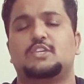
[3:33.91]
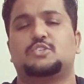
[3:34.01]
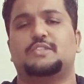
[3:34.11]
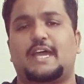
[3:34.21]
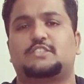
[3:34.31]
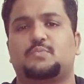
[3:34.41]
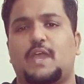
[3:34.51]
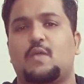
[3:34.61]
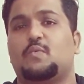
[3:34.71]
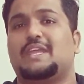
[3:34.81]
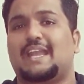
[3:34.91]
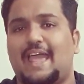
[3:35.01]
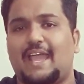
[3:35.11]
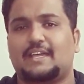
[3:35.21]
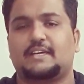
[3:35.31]
So that's where we
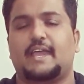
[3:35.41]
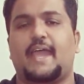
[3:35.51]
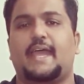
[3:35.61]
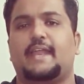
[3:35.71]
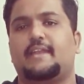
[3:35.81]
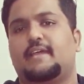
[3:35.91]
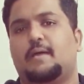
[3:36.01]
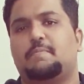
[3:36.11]
lack, and